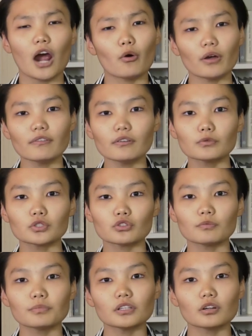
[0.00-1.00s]
However, we
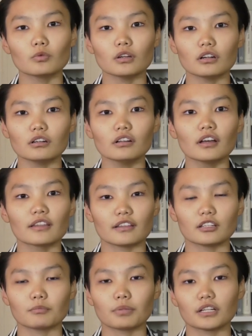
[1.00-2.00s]
should be aware
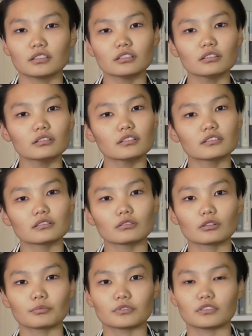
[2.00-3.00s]
that in particular
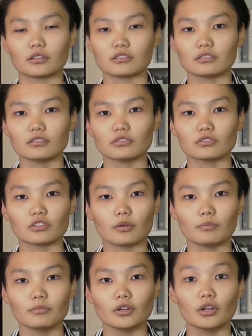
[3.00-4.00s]
circumstances,
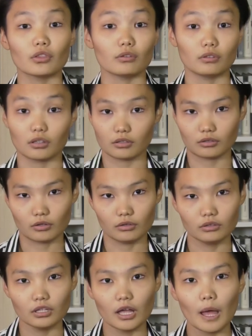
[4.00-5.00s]
some, though not
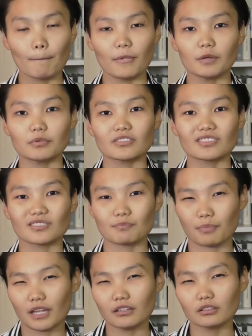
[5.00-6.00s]
all, may be
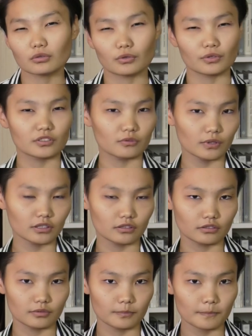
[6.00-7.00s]
suspended or
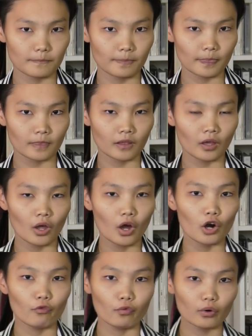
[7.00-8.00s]
restricted.
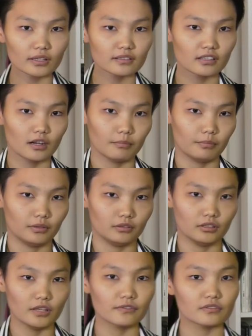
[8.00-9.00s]
For
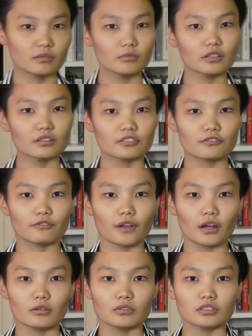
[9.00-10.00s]
example, if someone is
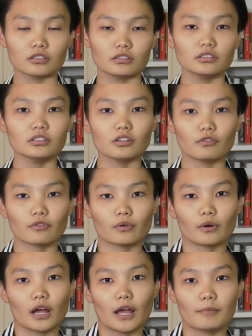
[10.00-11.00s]
found guilty of
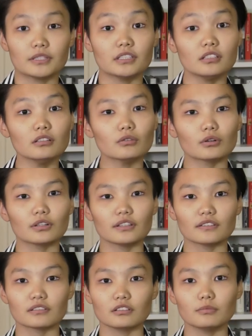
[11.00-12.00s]
crime, he or
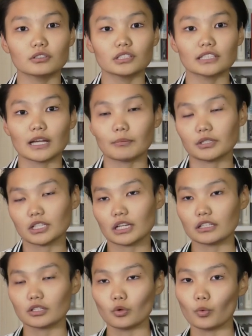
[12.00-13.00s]
his liberty can be
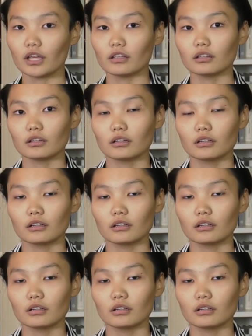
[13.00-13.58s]
taken away.